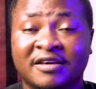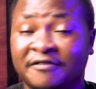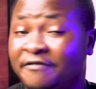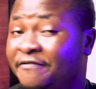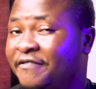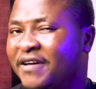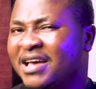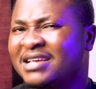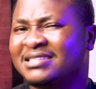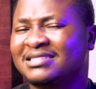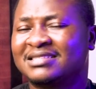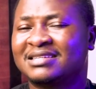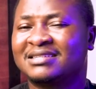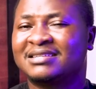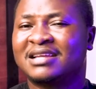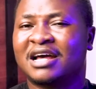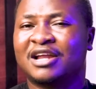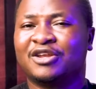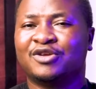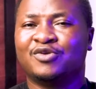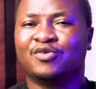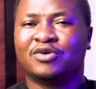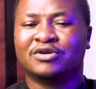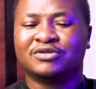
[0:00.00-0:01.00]
first thing
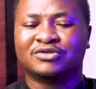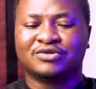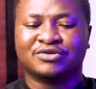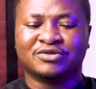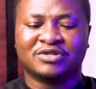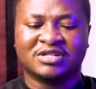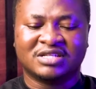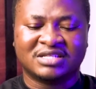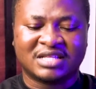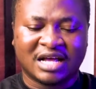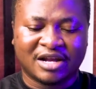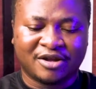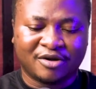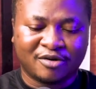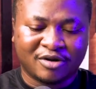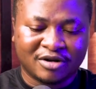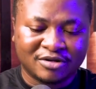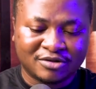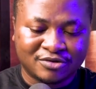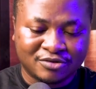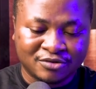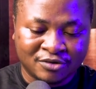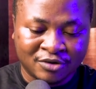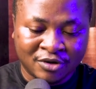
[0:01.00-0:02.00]
that you want to do is that you
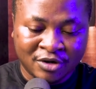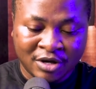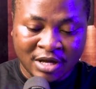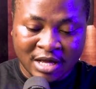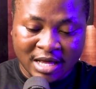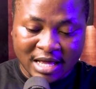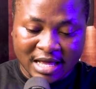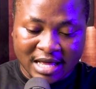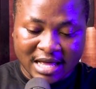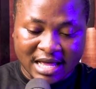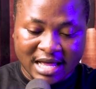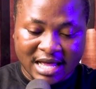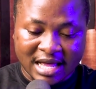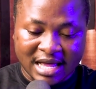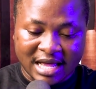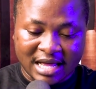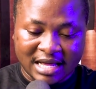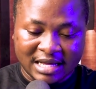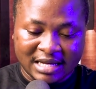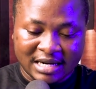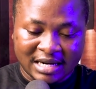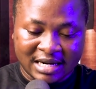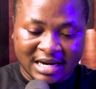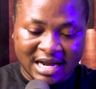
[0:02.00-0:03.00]
want to
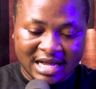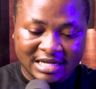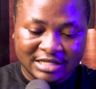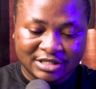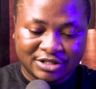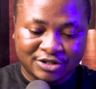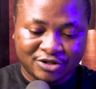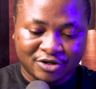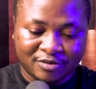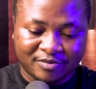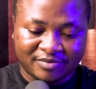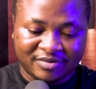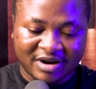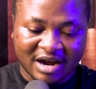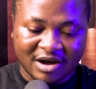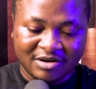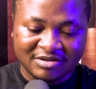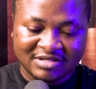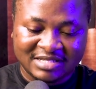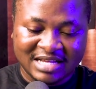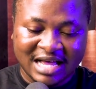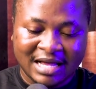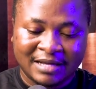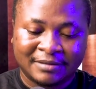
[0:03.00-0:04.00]
launch your
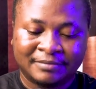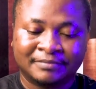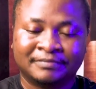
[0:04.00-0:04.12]
browser.